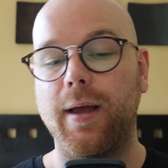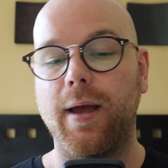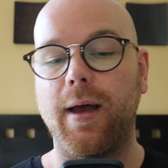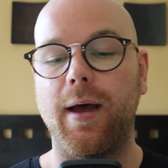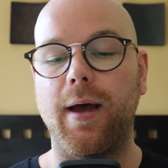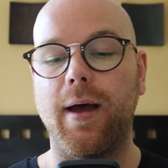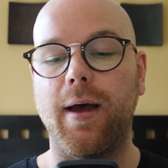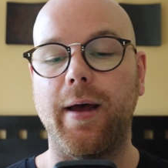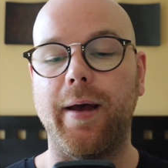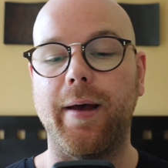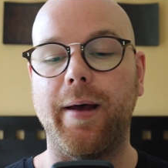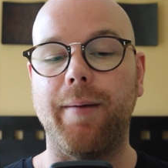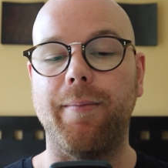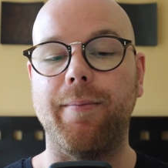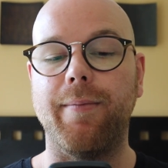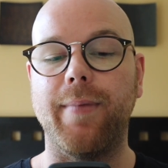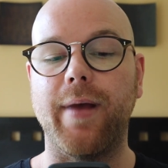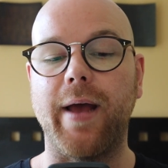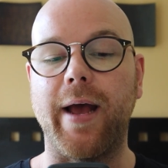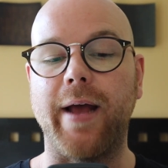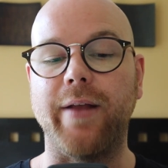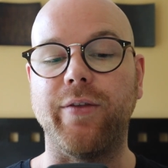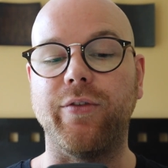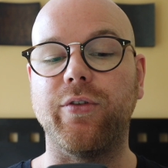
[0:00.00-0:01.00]

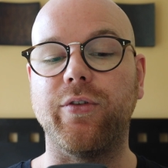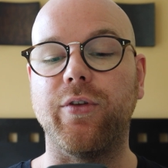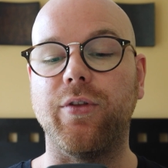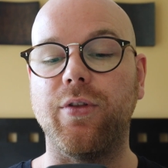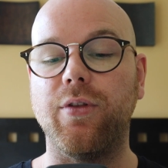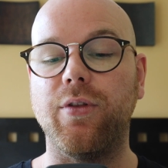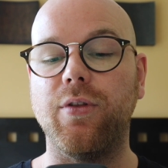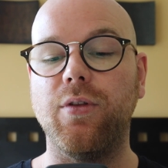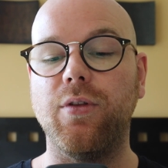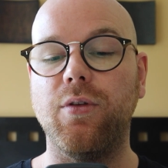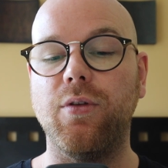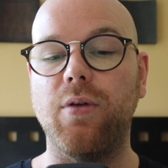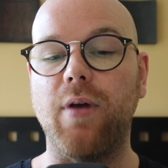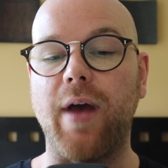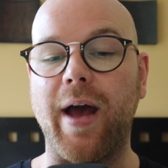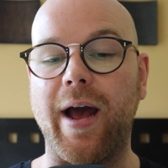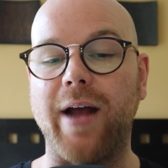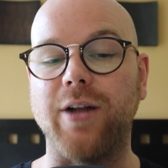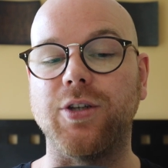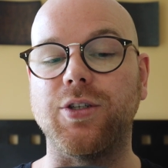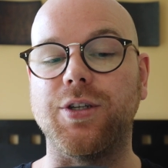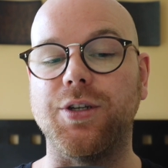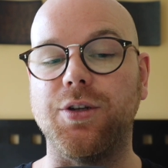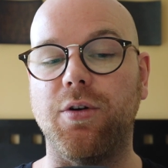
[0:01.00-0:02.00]
And so
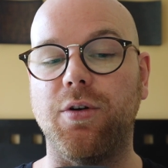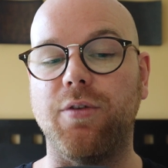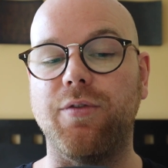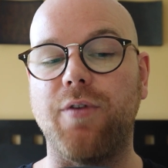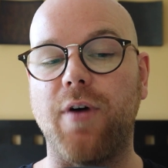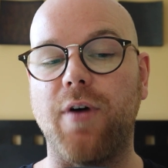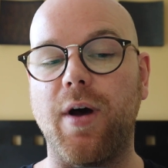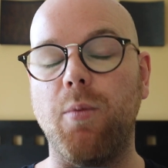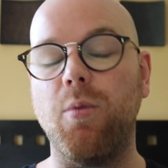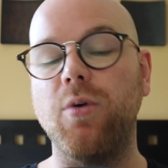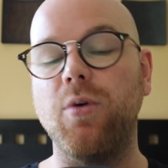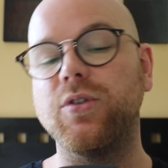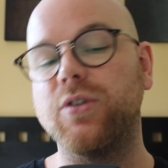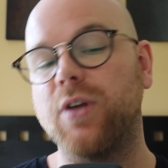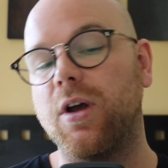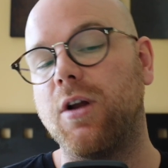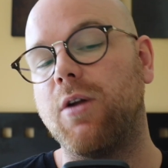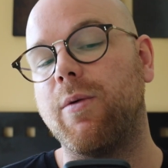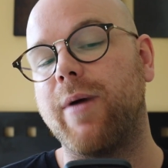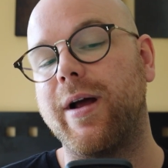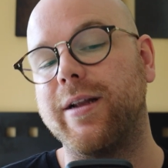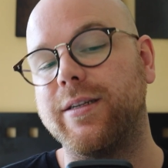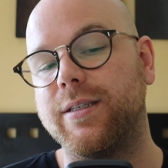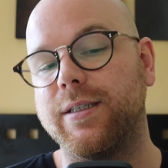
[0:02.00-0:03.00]
actually you'll find,
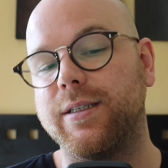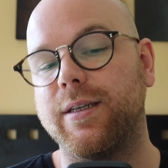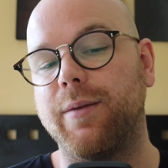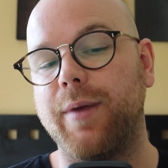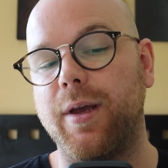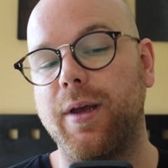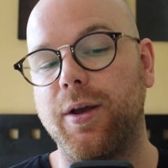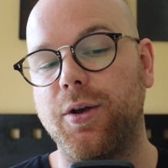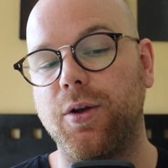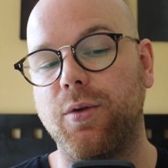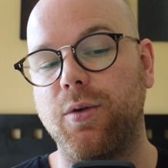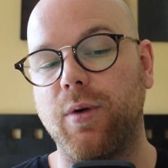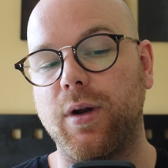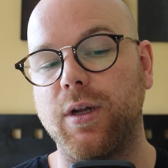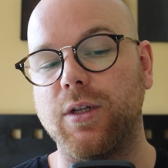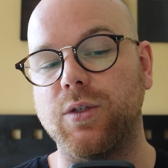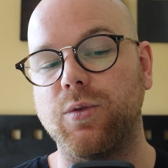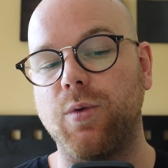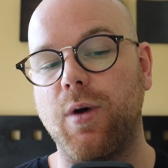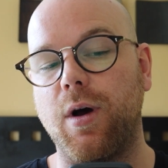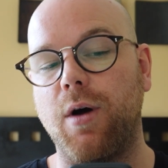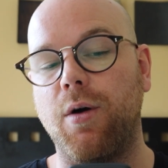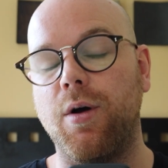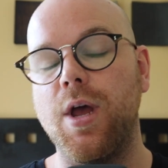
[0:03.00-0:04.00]
solo ads is going to be a good one as
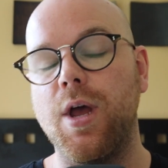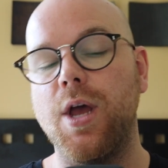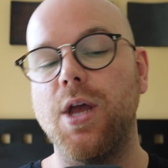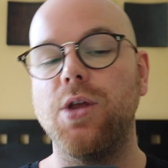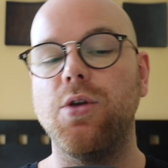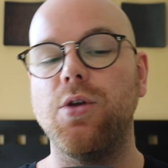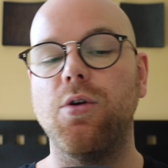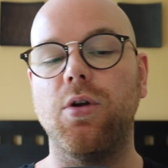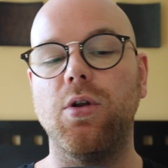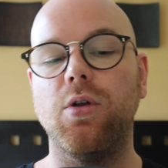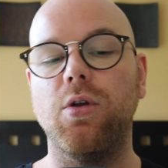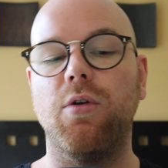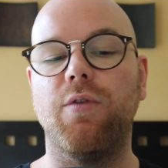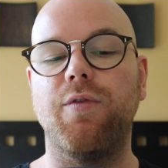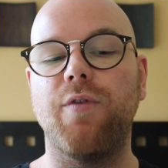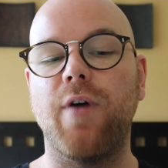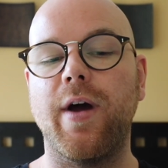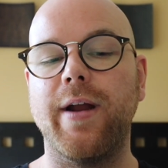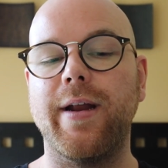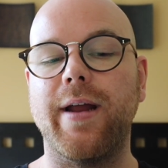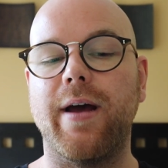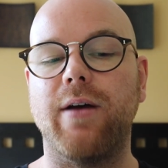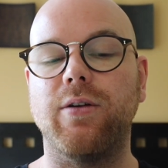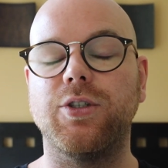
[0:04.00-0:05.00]
well. You'll
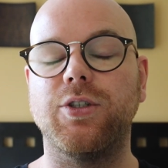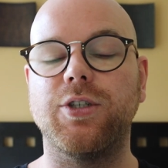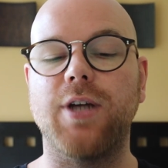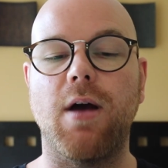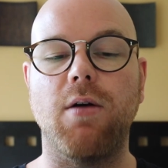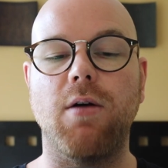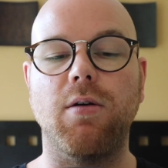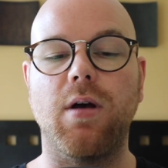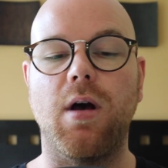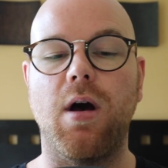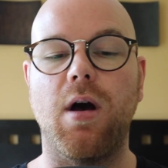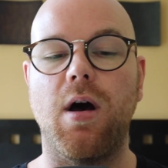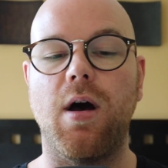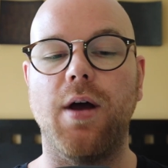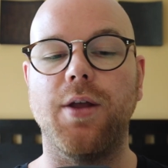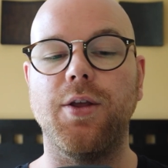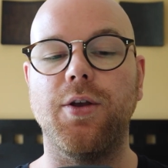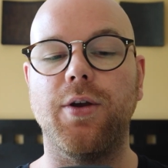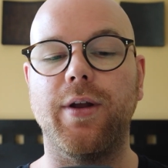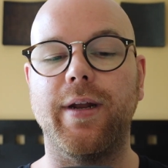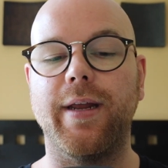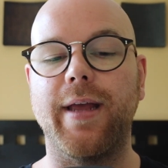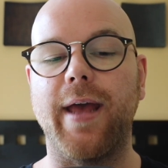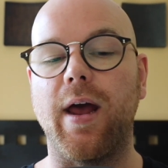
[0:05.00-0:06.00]
find out Shoutcart, you're
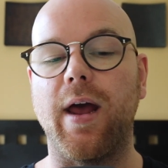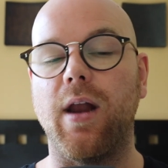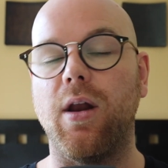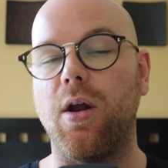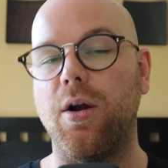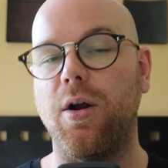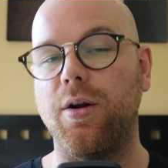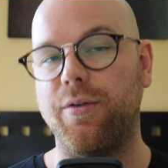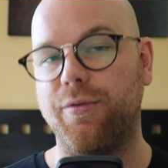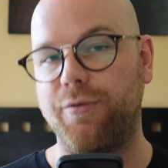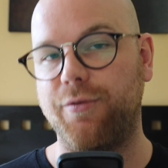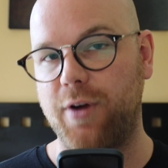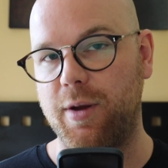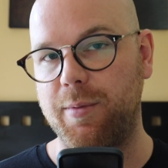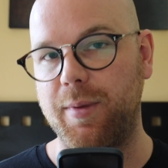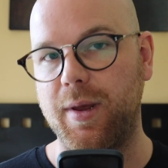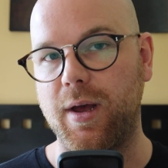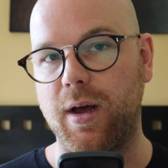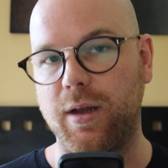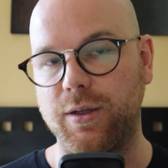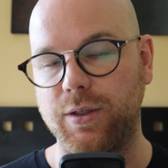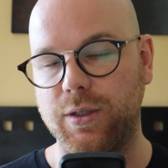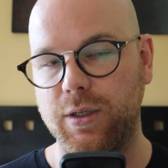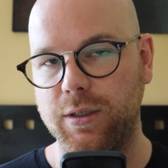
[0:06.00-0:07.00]
going to get a load of freebie
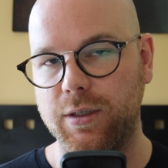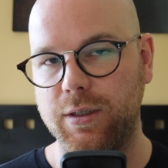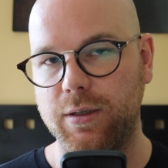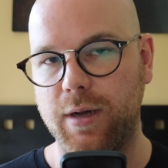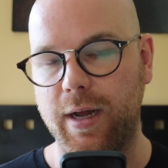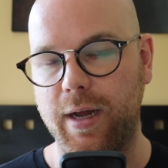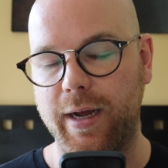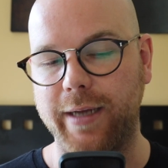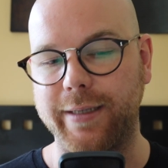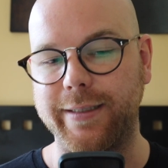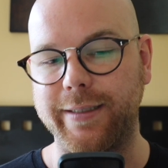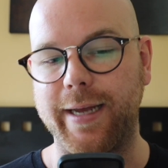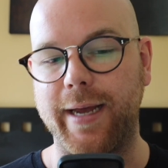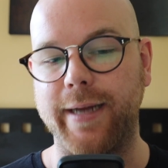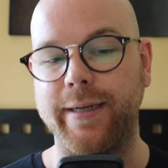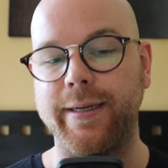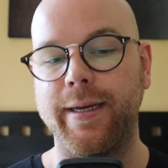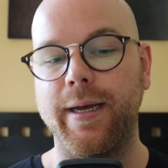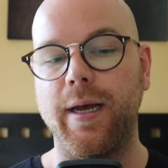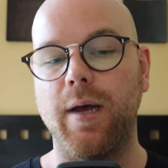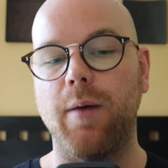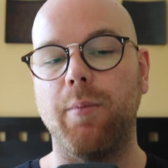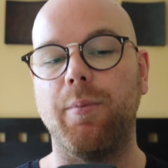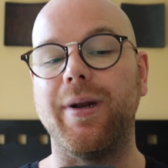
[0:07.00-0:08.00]
hunters, like I said,
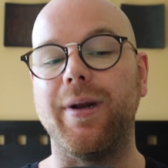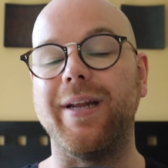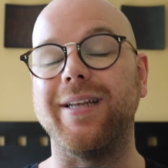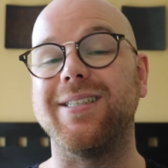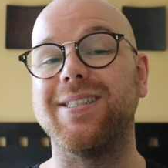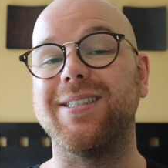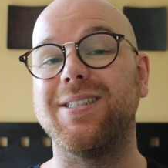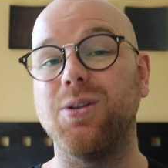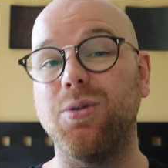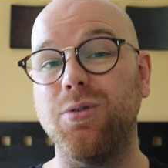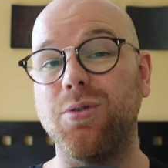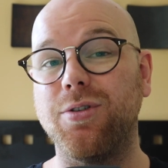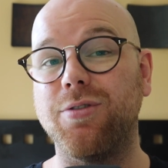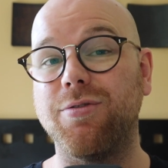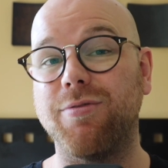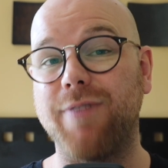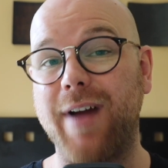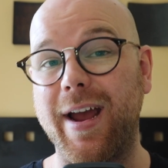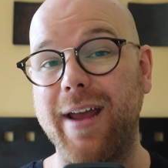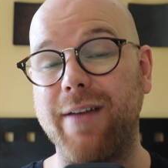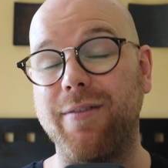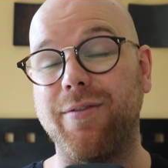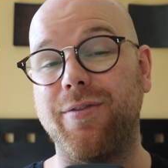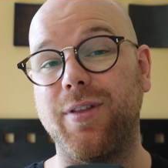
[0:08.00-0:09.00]
but it's still
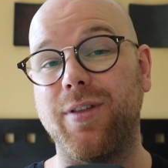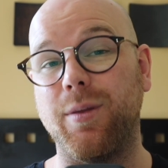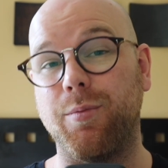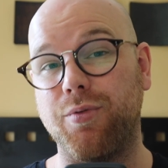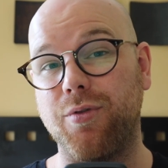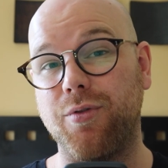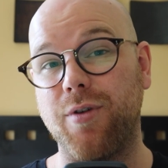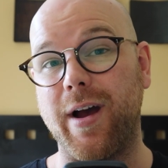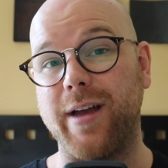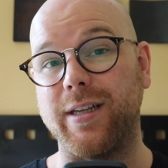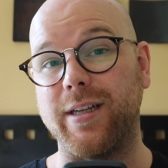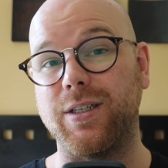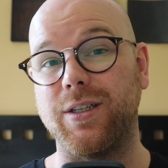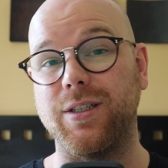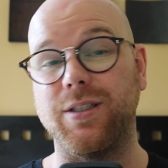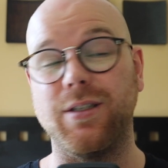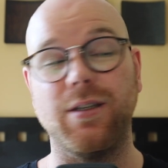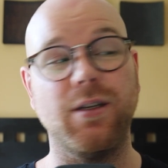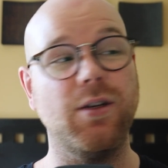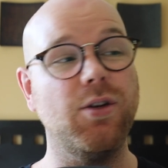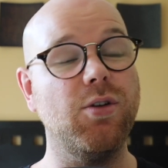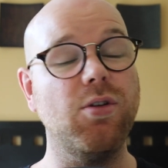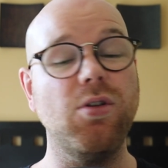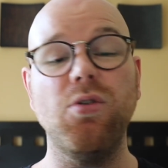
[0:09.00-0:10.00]
great for the price, because
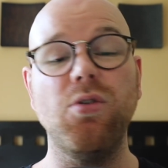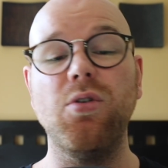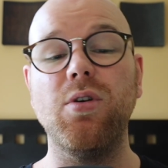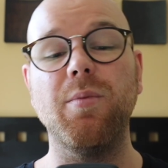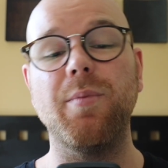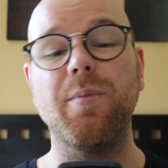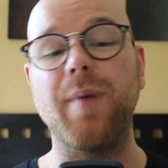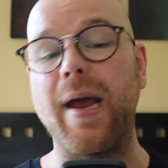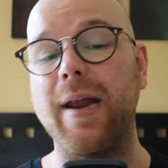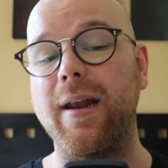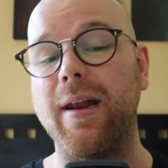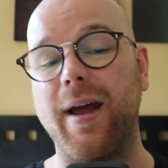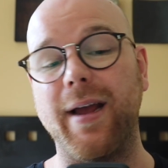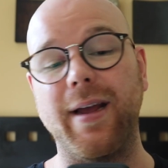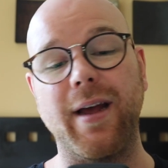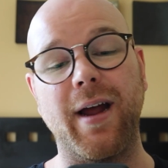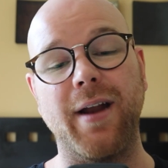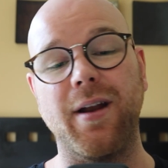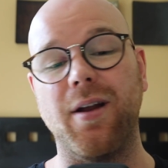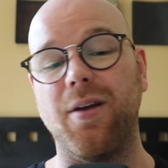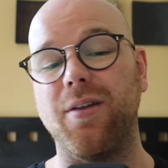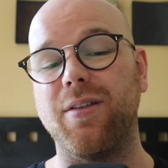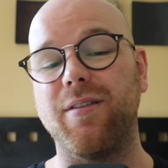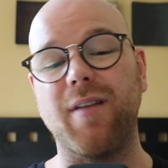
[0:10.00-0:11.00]
you can pay
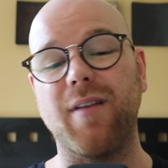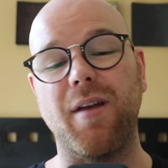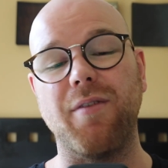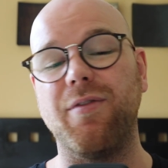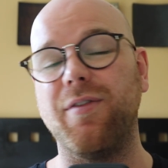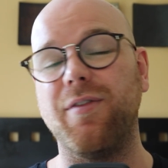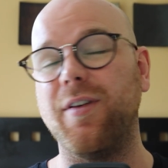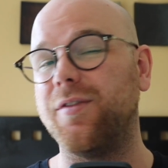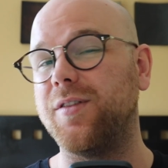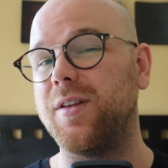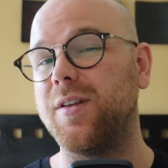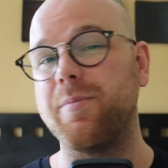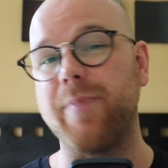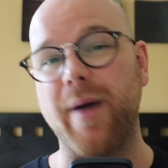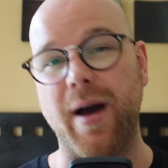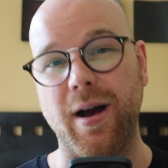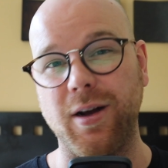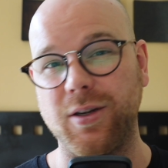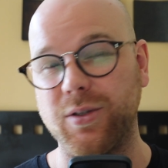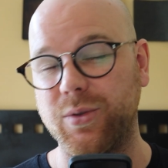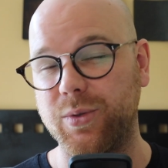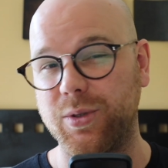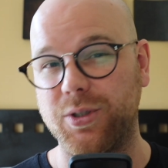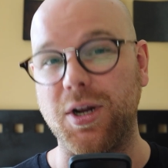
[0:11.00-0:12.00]
it's like $50
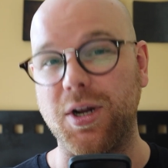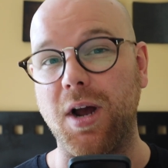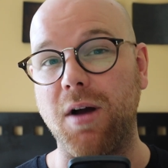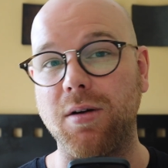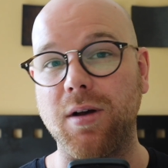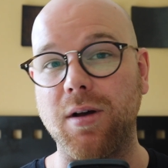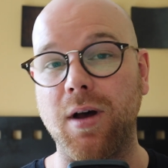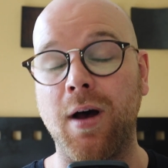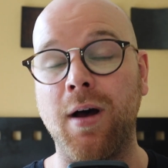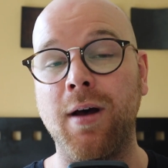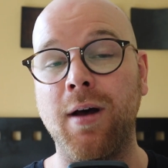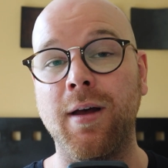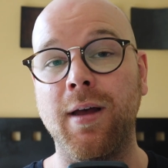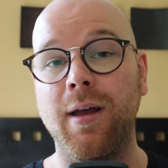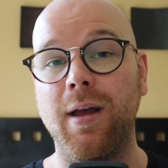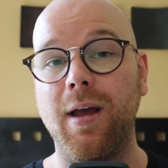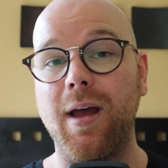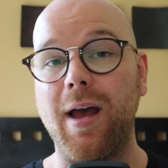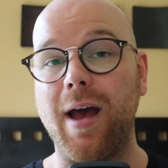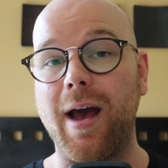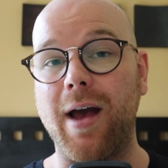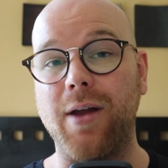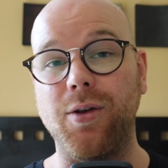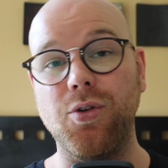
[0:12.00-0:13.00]
for Shoutcart,
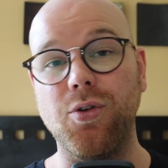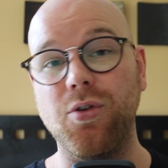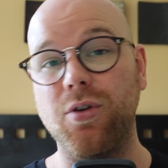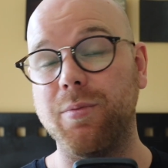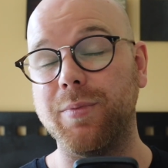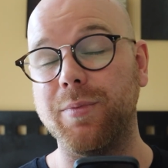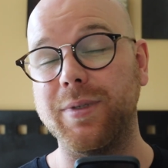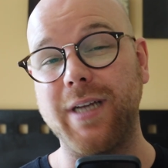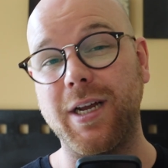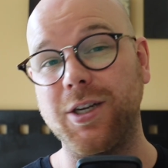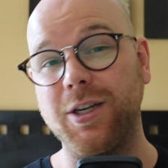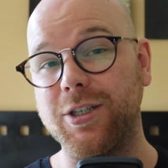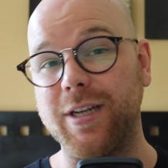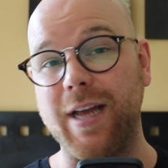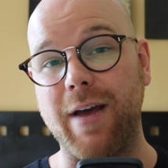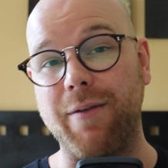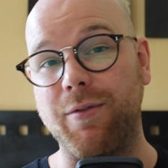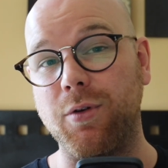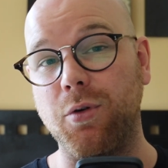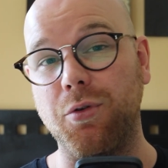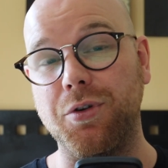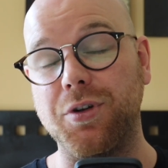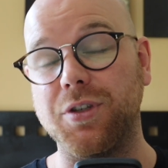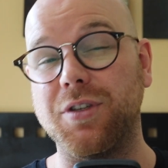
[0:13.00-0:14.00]
and you can potentially have
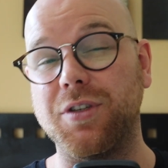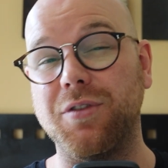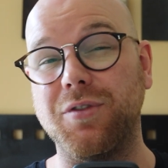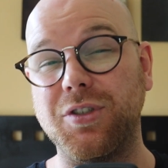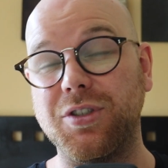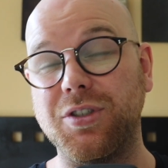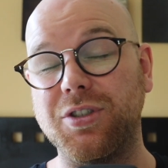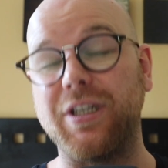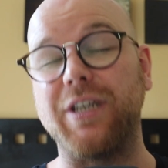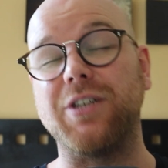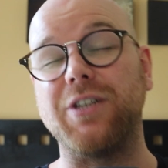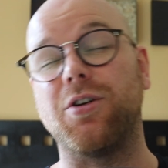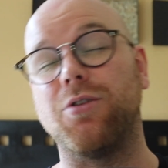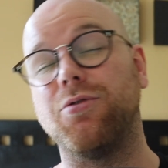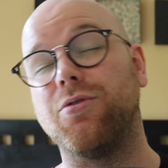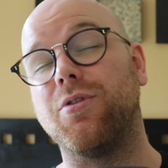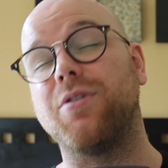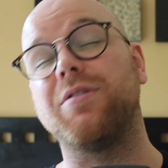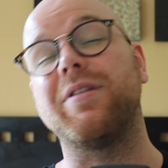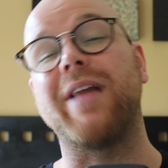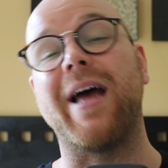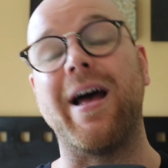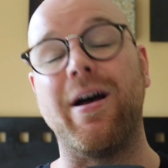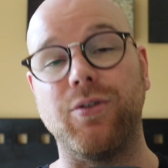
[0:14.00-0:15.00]
an audience of
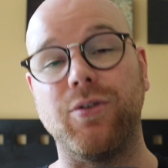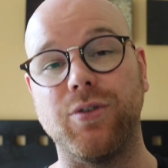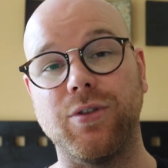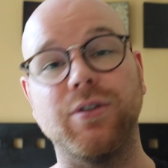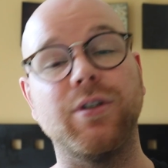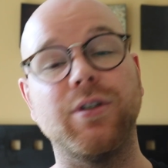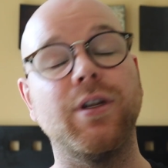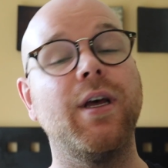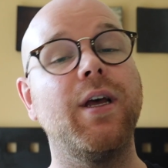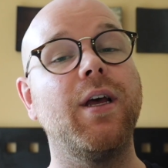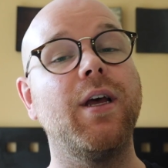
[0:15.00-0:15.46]
600,000.